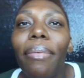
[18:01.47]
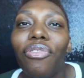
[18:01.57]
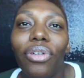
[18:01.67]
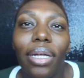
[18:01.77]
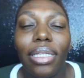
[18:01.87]
And
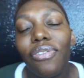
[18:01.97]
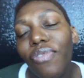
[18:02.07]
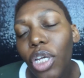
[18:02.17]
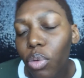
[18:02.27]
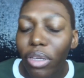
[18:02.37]
if you like this
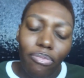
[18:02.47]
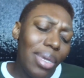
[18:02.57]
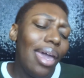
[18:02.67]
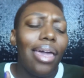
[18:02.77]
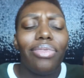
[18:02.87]
video, give
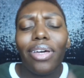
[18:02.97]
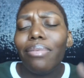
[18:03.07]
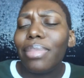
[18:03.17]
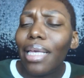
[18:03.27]
me a thumbs